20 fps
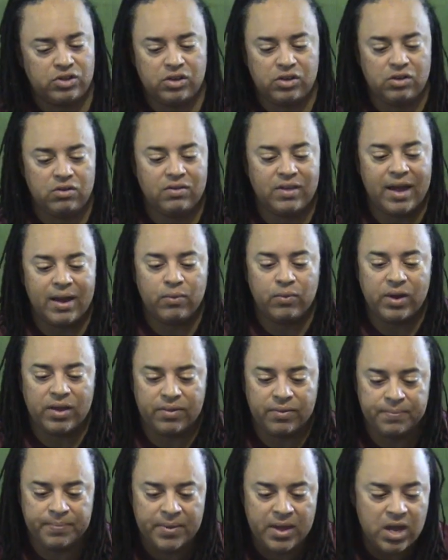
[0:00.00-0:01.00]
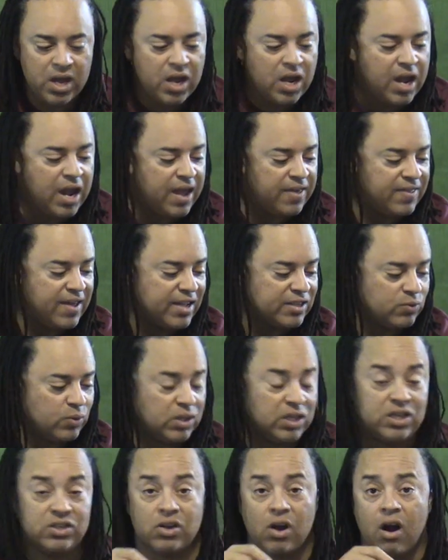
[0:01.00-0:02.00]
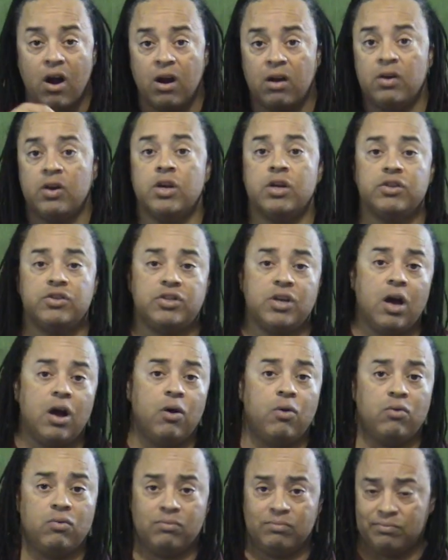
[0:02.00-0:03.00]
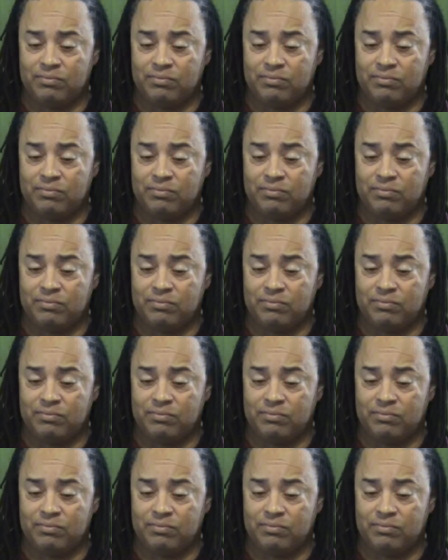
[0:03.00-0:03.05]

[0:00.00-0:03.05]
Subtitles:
to do that with. And that's what these are. So,